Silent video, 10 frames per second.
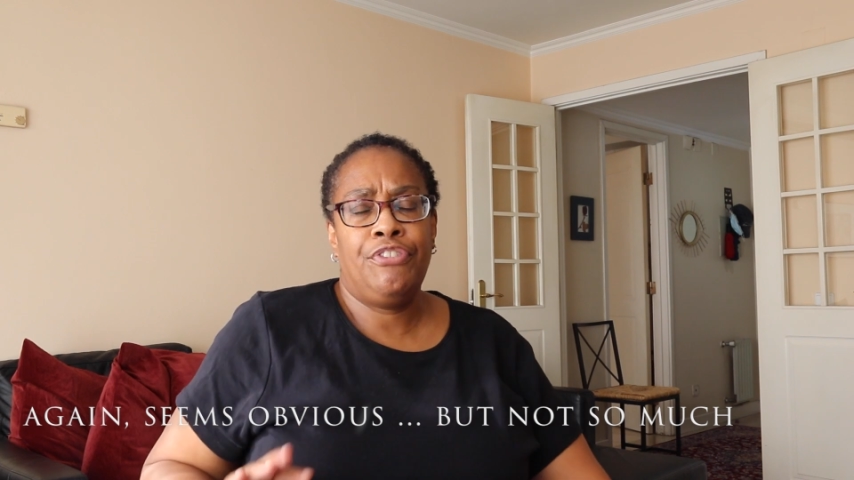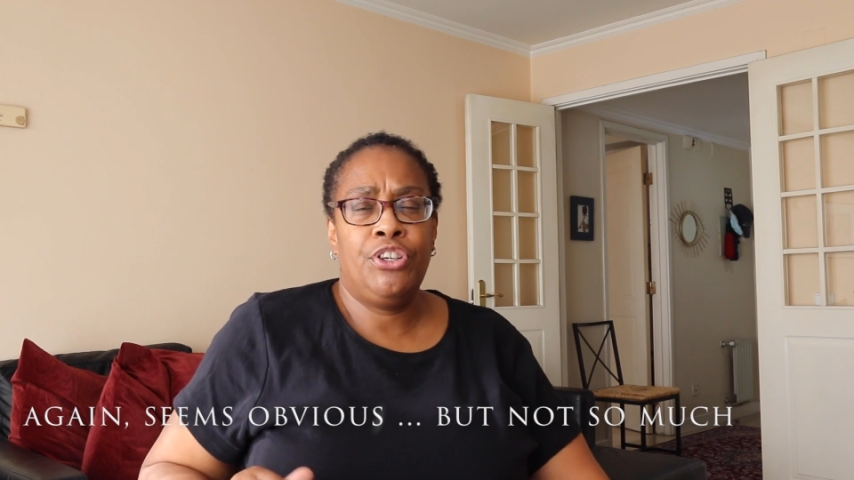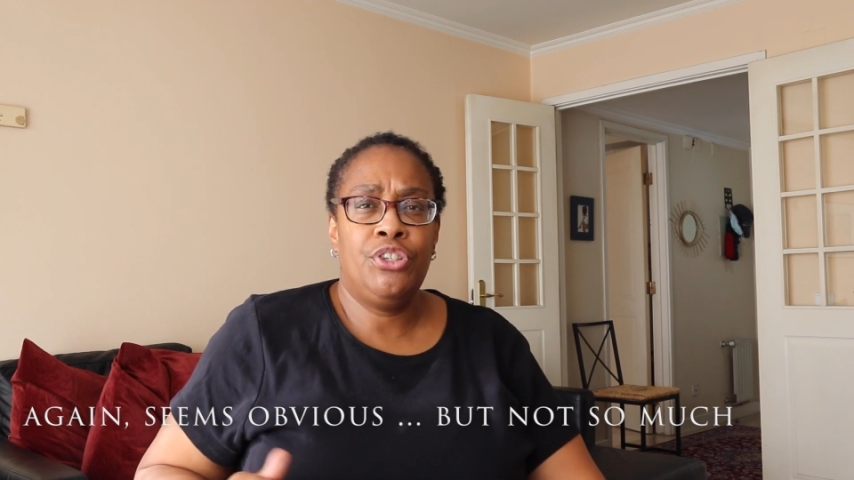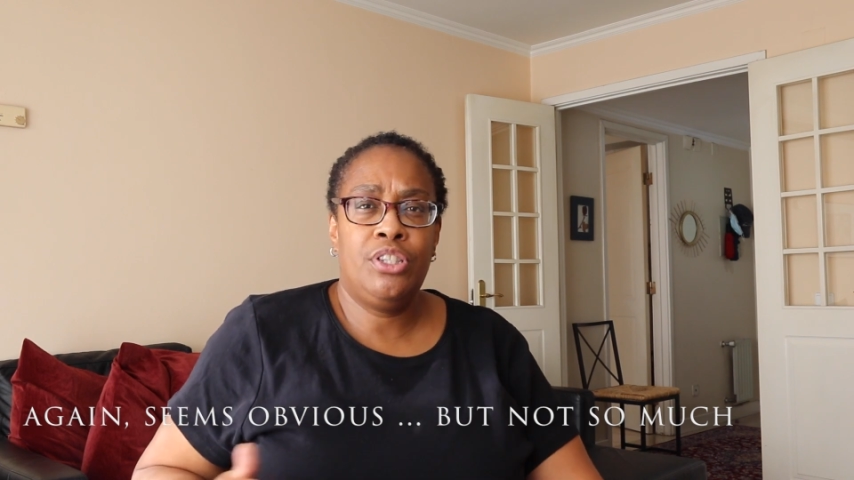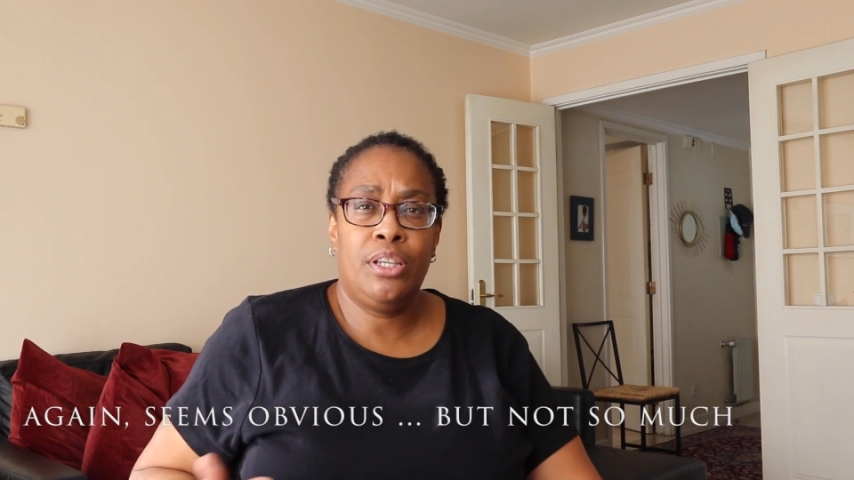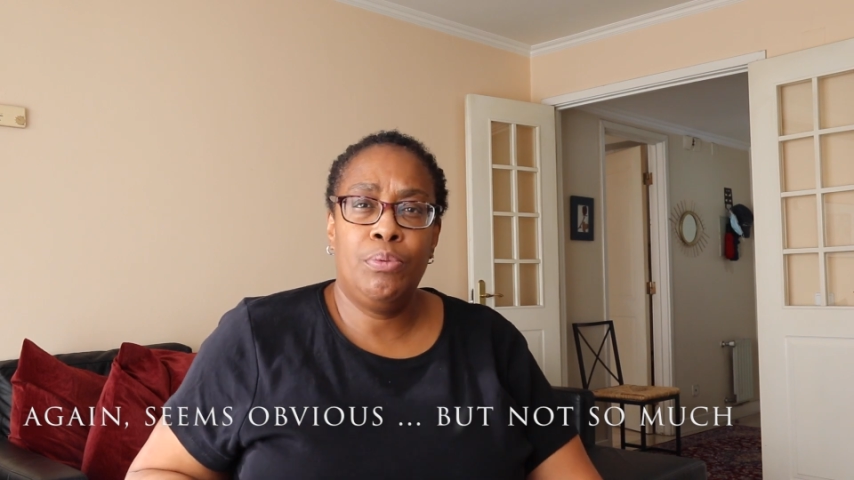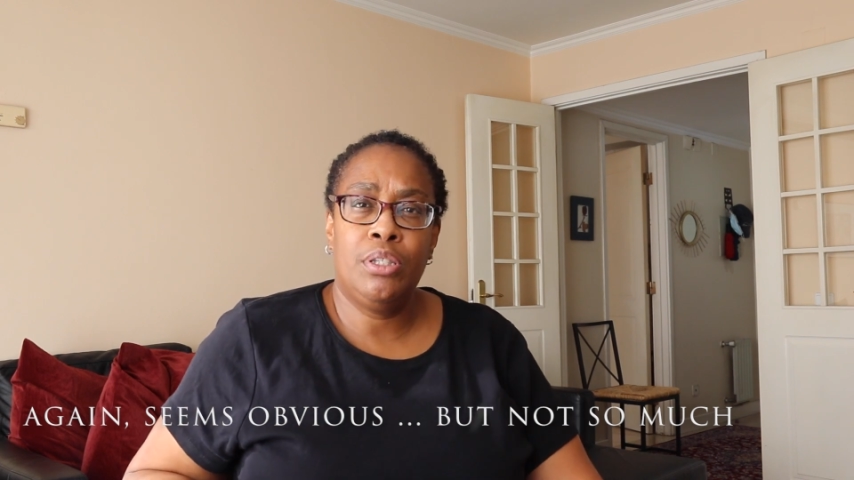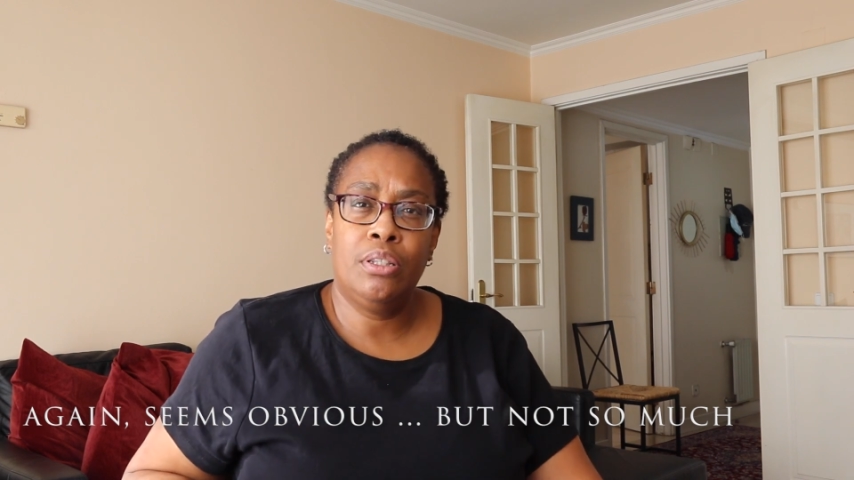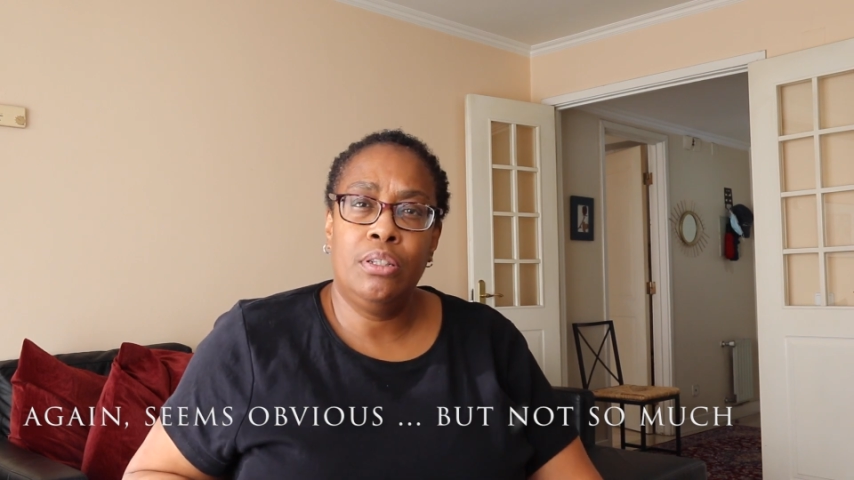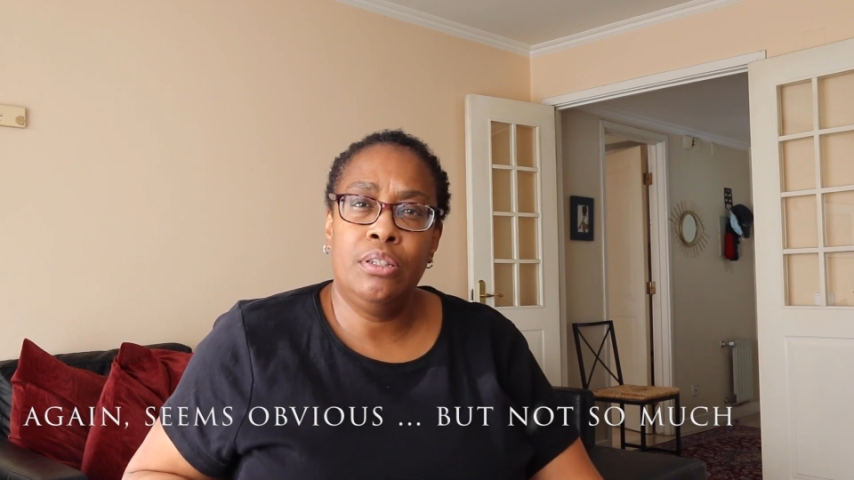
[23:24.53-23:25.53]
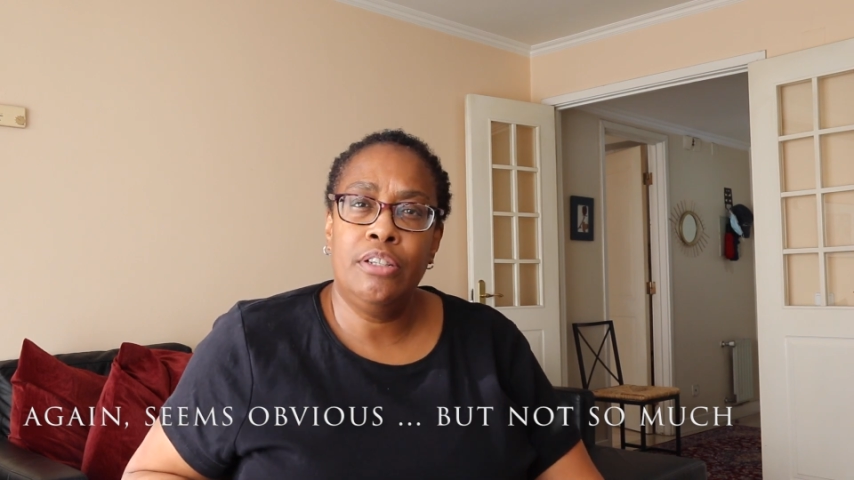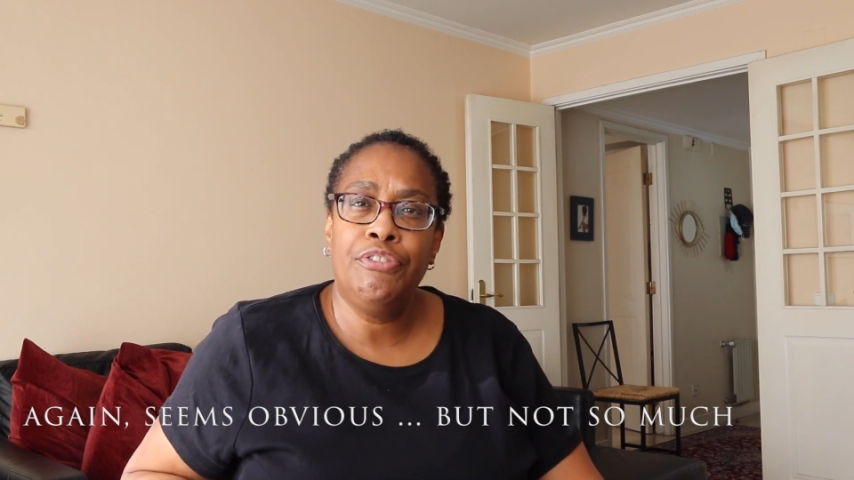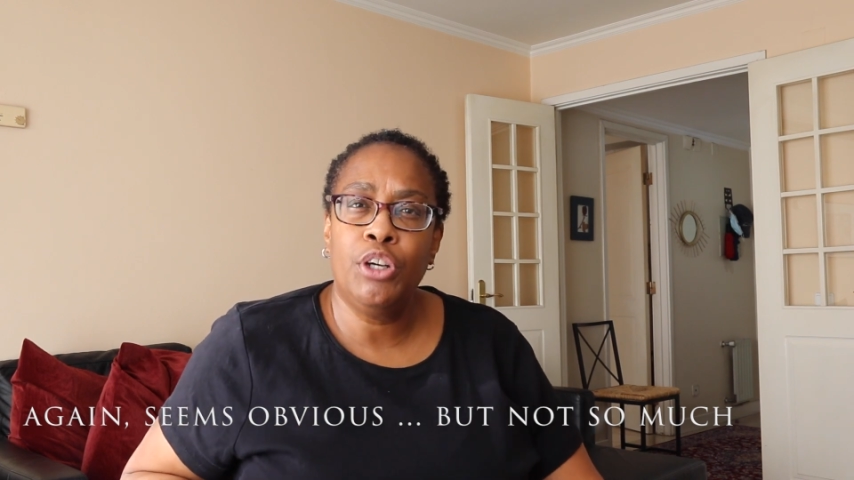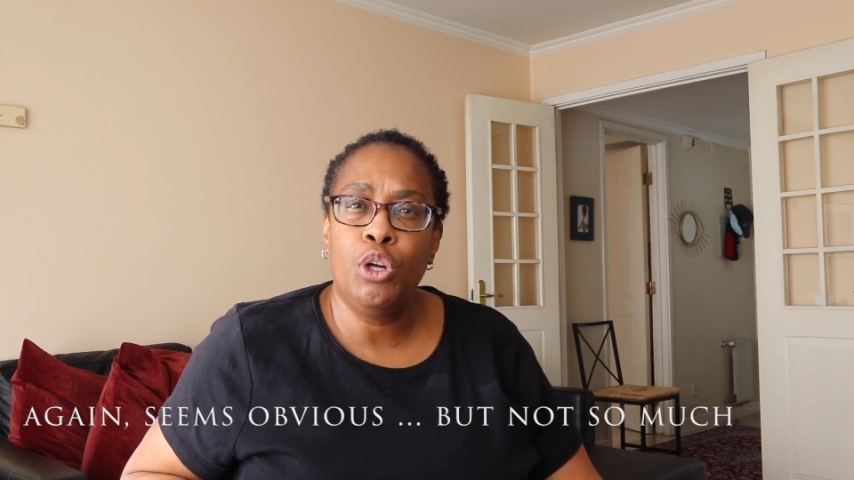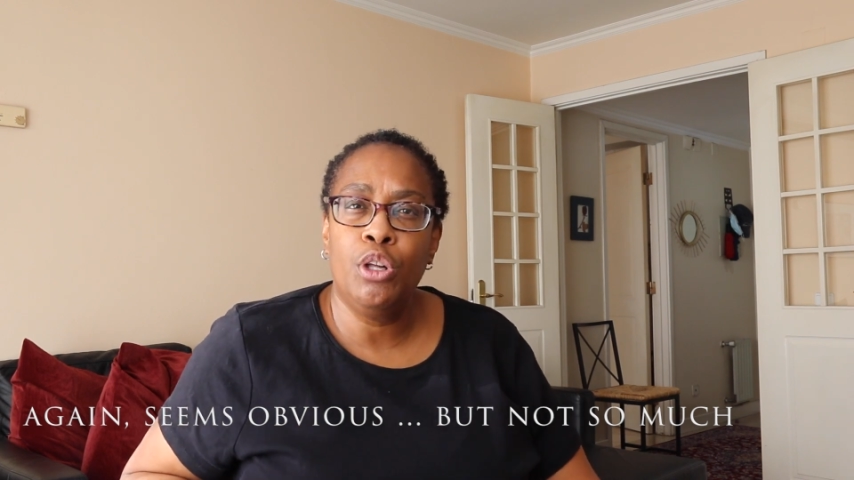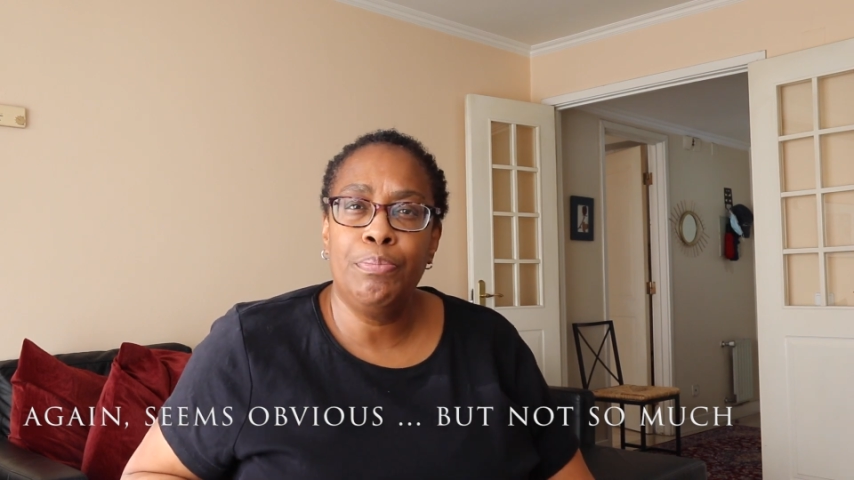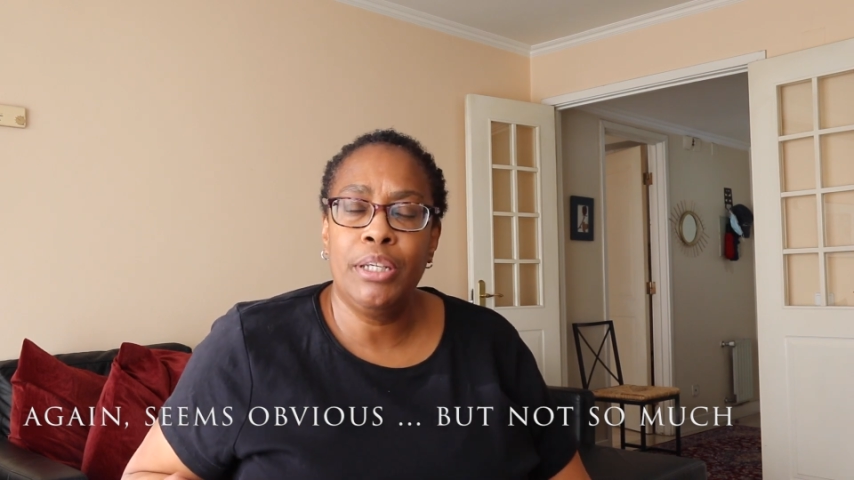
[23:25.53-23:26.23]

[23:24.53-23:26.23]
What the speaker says: first that was a little difficult,